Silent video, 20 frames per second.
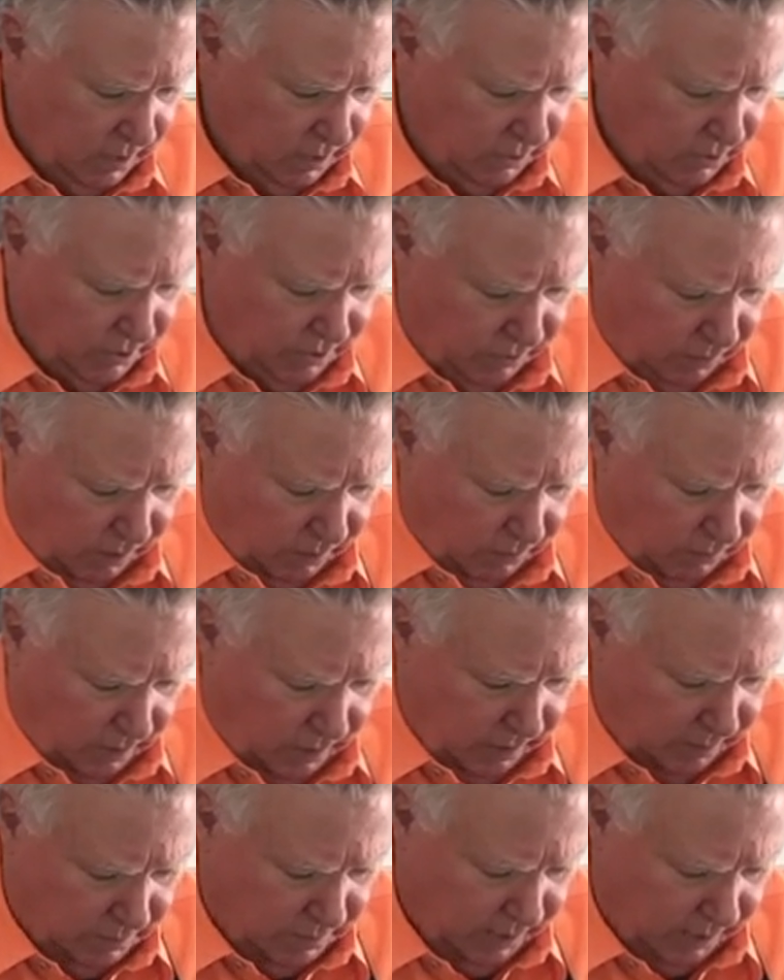those short
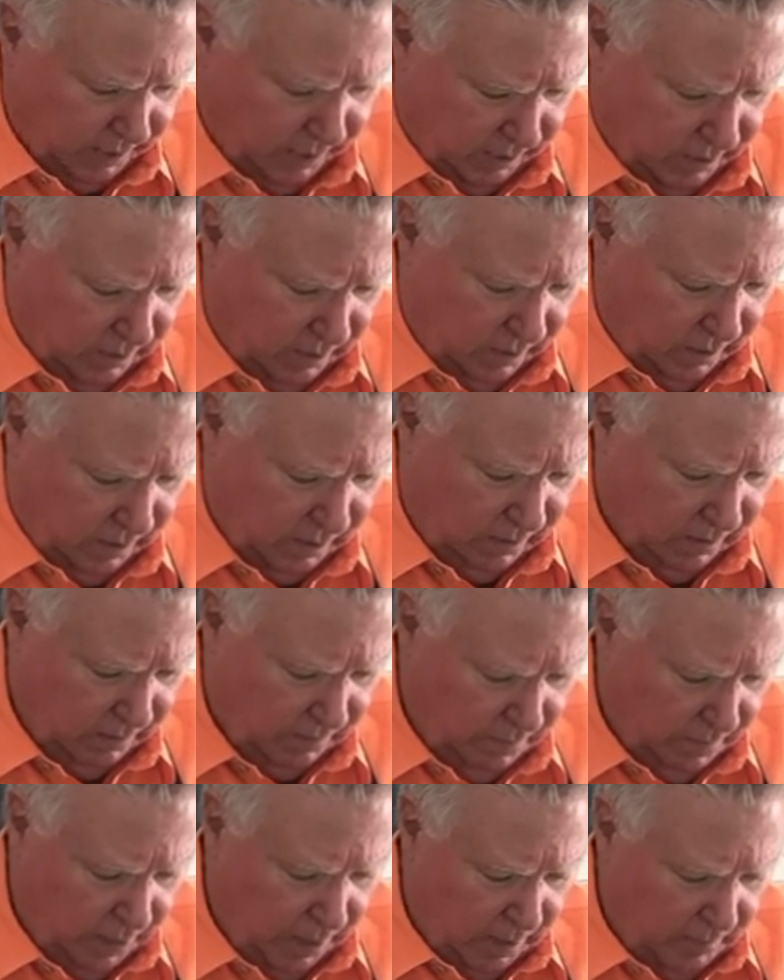ribs in.
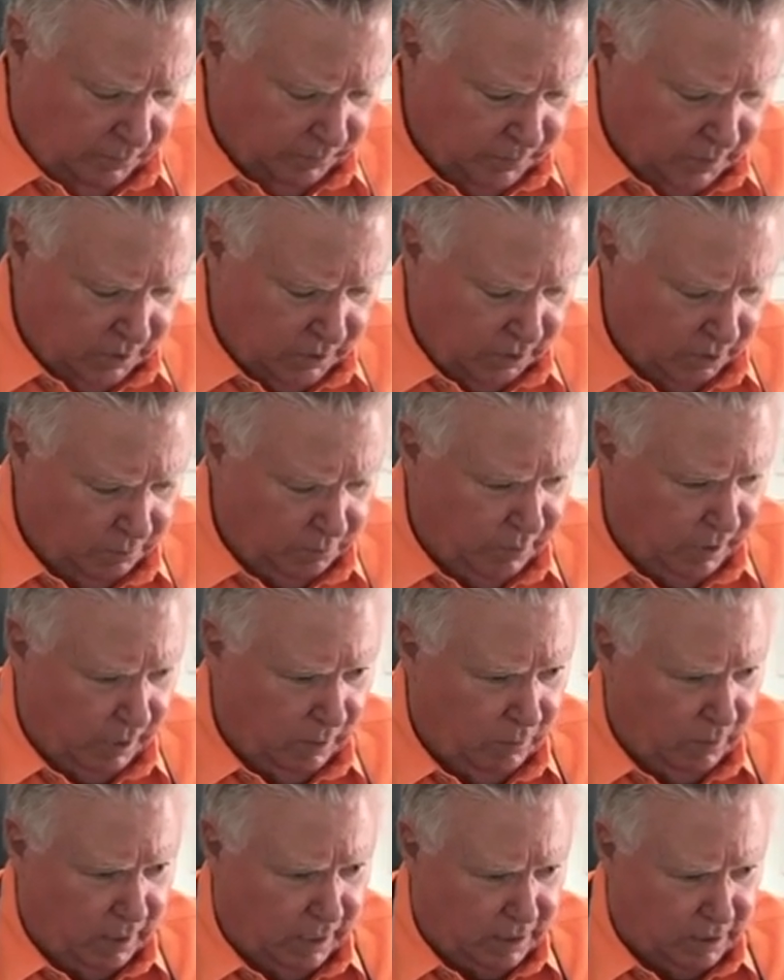So you put
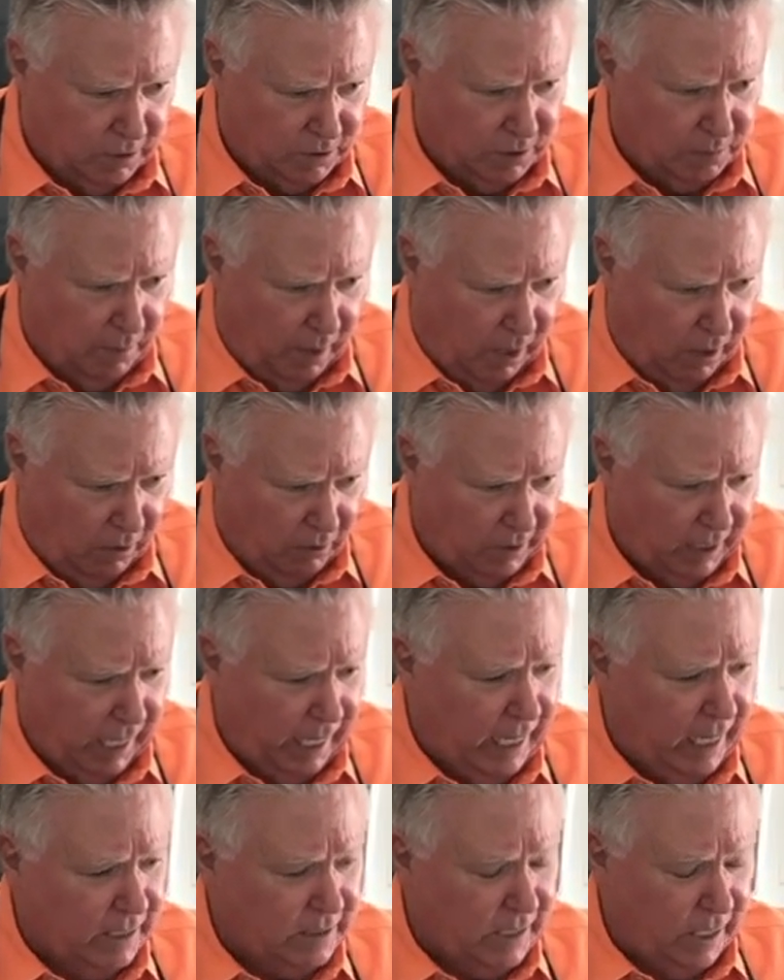in one of these little small
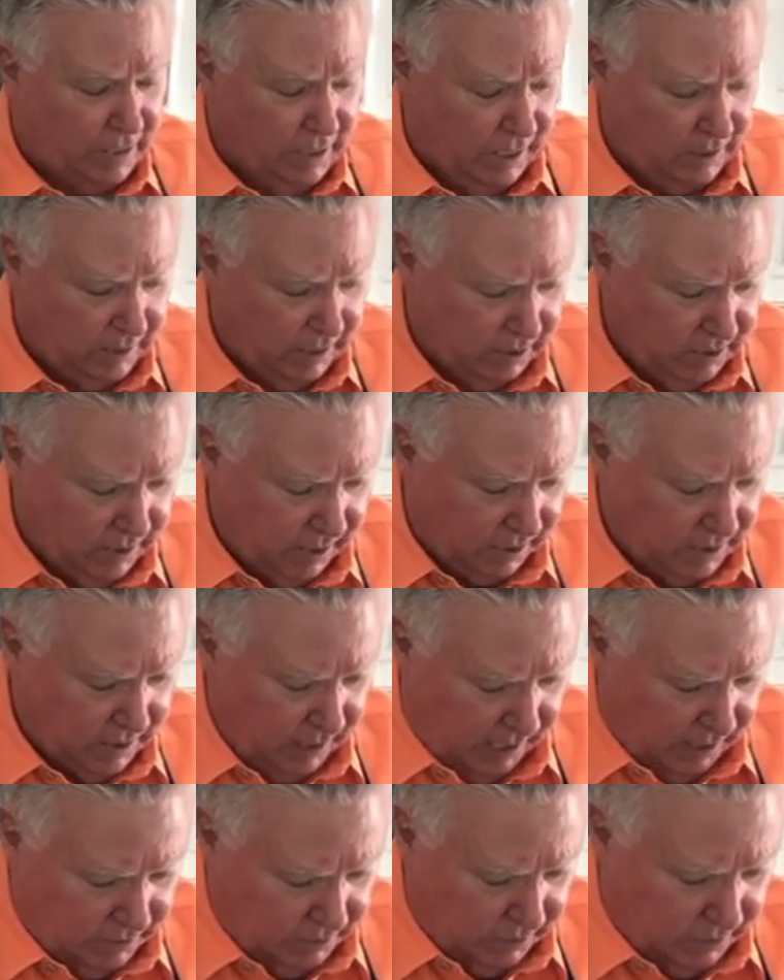cans. I think they're six
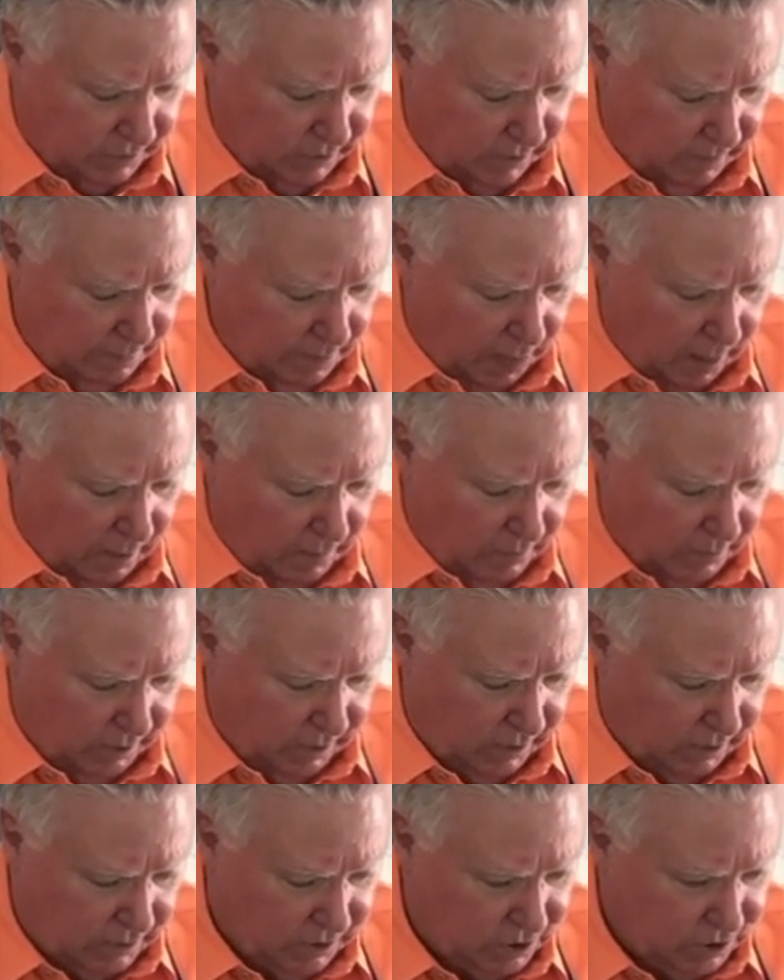ounces.
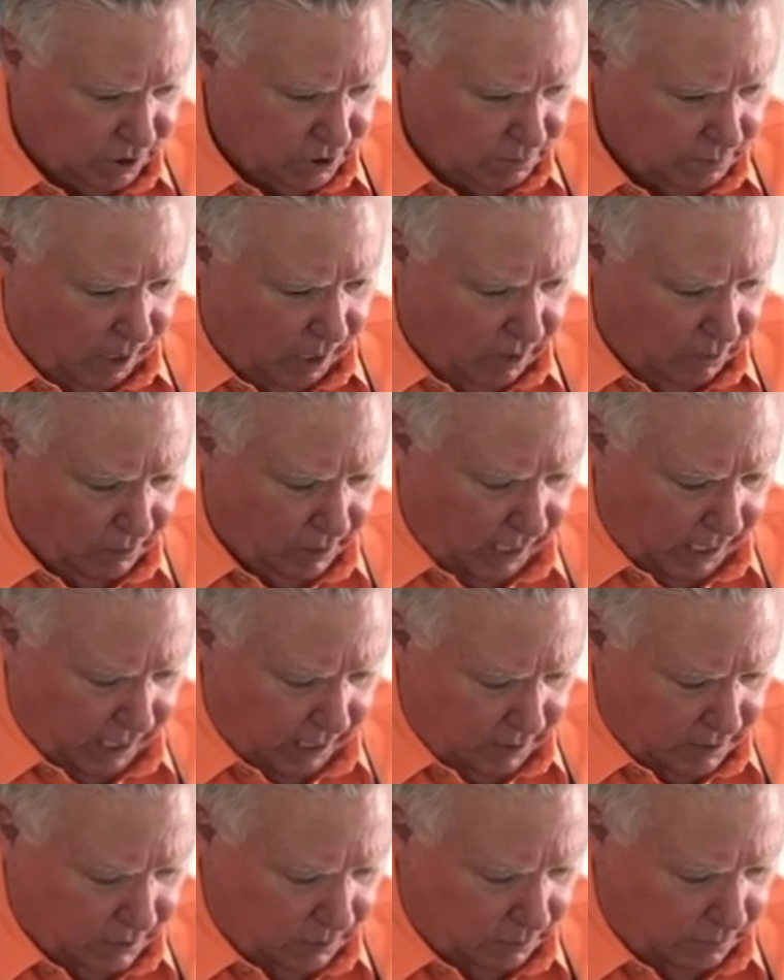You know, just the small
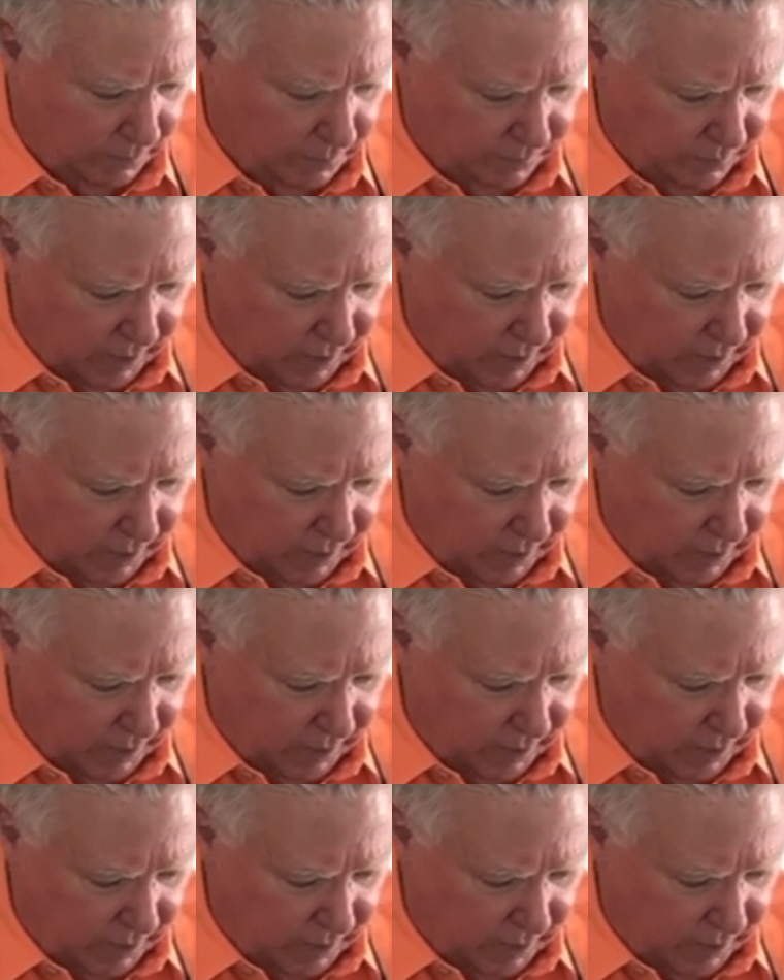cans that